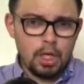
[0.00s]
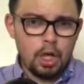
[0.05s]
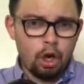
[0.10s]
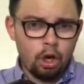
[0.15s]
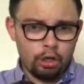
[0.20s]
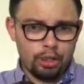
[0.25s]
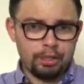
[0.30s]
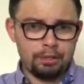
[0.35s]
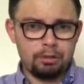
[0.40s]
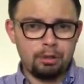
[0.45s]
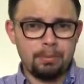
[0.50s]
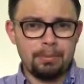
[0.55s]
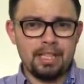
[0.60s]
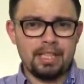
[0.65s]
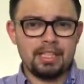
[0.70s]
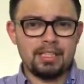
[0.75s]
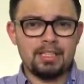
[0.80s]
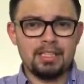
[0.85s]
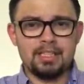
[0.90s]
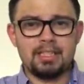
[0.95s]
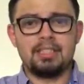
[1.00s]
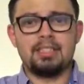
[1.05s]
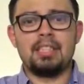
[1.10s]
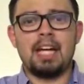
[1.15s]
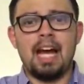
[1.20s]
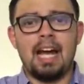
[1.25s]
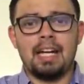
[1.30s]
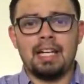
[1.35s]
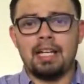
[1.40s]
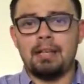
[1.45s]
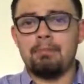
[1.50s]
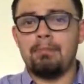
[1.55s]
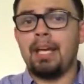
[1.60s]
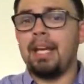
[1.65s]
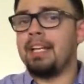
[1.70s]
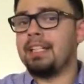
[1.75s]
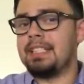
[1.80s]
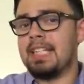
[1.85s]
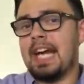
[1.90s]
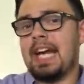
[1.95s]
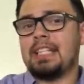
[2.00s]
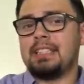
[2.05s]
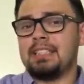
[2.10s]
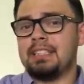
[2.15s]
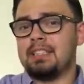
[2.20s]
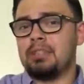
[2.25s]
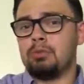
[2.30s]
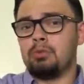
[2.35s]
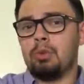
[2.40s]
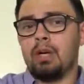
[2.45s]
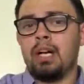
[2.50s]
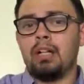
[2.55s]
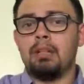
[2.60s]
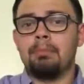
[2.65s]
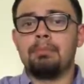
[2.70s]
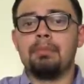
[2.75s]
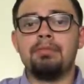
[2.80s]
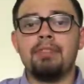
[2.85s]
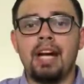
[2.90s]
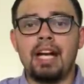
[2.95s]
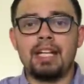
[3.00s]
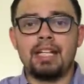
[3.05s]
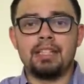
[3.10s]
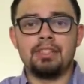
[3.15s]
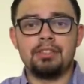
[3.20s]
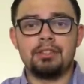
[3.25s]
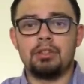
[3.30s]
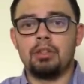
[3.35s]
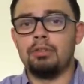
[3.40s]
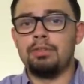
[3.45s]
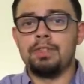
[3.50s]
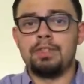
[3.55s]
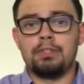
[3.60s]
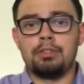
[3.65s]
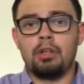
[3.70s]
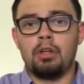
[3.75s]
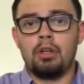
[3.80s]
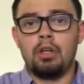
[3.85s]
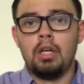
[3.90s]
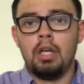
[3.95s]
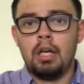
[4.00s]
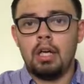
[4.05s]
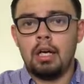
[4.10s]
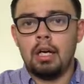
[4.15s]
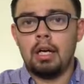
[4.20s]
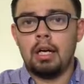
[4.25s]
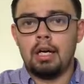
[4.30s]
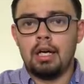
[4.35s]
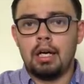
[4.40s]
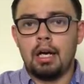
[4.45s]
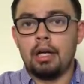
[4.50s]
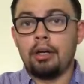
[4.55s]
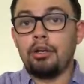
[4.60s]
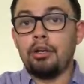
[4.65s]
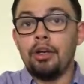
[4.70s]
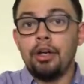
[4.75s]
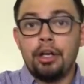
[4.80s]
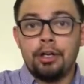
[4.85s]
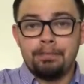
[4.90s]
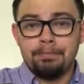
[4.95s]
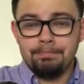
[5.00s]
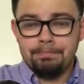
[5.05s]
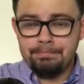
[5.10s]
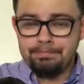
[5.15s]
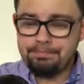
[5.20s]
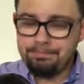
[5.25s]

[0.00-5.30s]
are contributing to society and paying taxes as well and providing a service or a good